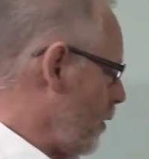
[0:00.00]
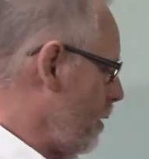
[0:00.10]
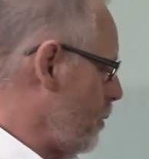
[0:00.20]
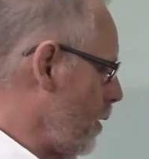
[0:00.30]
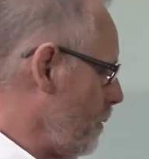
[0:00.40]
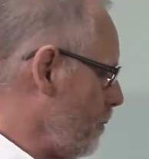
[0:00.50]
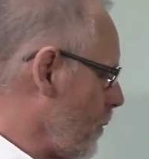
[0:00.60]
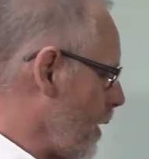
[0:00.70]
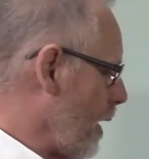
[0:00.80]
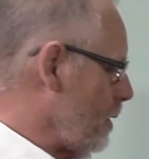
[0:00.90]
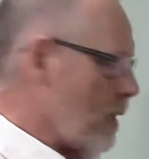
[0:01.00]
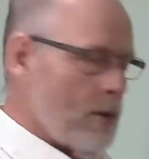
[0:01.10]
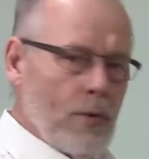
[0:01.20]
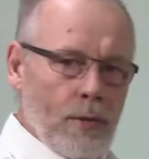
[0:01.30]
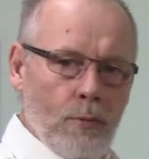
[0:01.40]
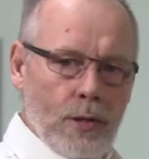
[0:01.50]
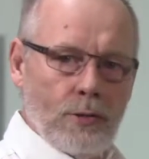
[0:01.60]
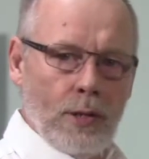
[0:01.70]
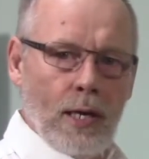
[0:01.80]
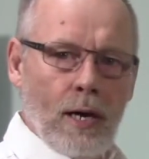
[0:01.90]
very important that, that we, we
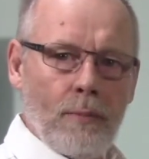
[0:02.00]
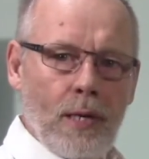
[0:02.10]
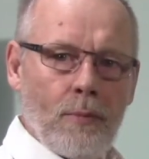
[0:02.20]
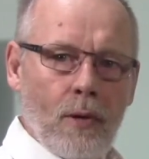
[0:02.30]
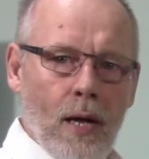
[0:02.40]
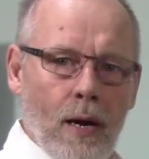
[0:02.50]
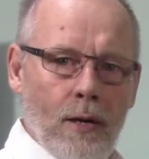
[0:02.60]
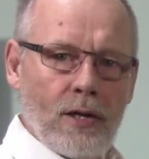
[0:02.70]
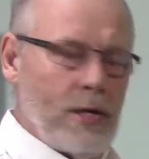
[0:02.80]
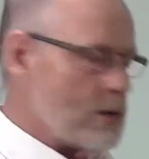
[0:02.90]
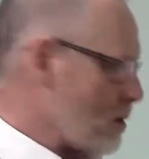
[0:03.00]
train our people on our cleaning